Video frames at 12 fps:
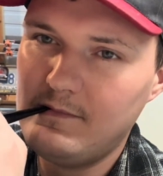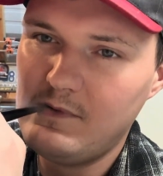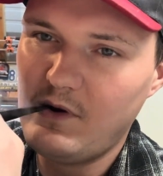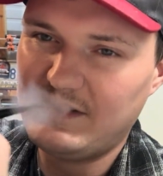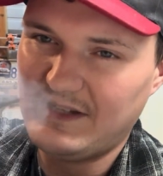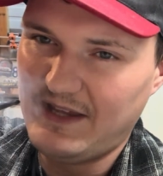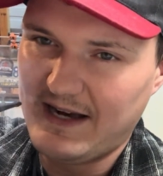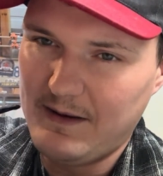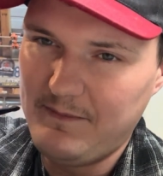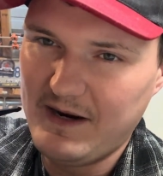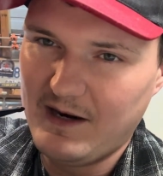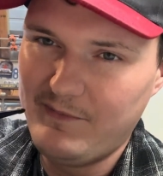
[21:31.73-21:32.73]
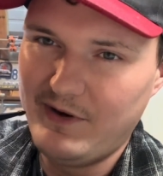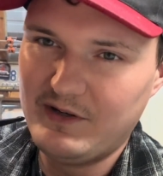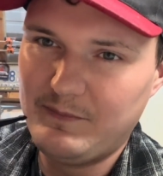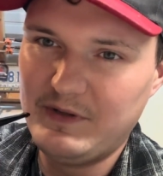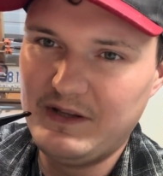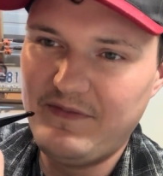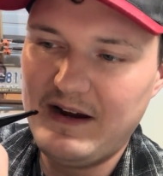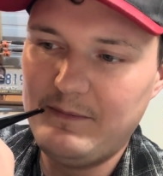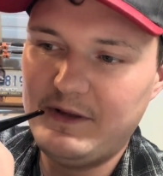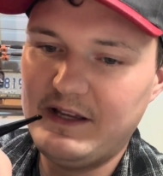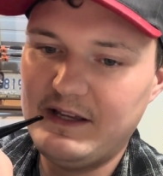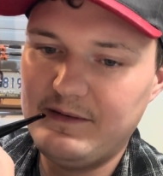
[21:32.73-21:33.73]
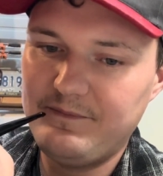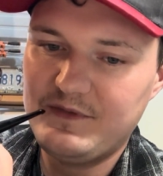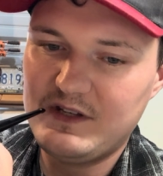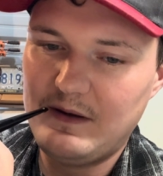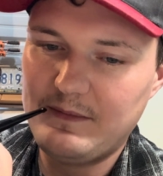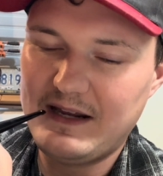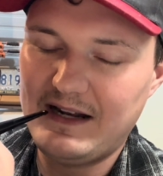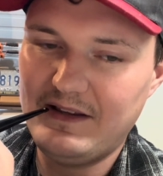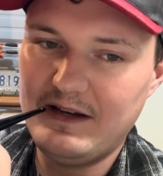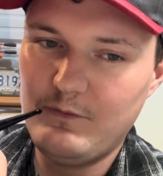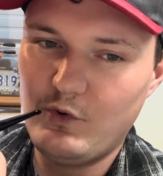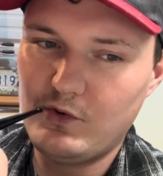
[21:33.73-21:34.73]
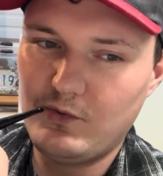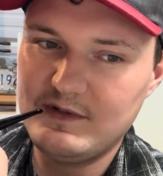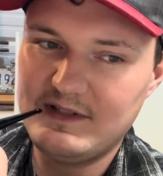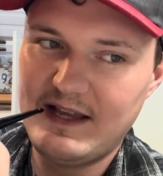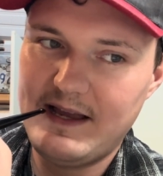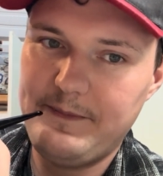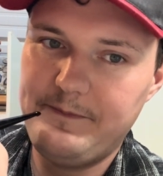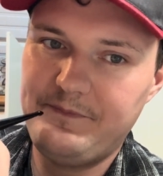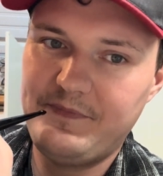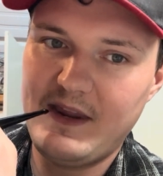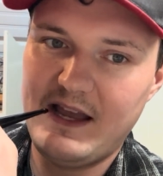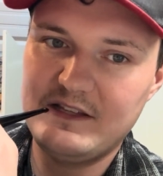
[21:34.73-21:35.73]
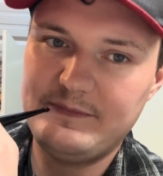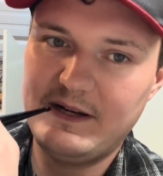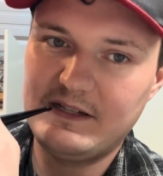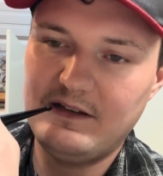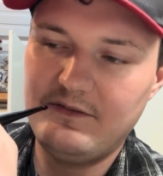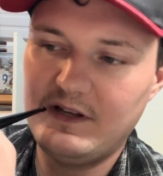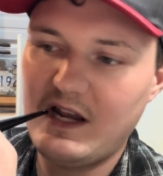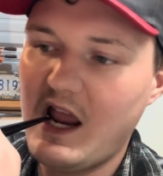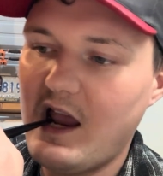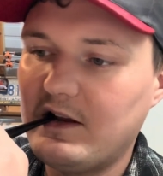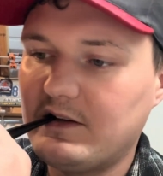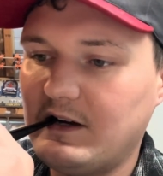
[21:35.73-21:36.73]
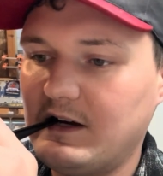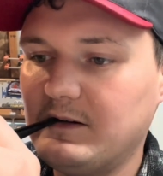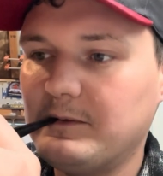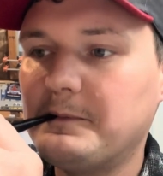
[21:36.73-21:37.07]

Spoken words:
which I'd like a bigger boat to put the family in. So I'm kind of leaning more towards that aspect of it. So,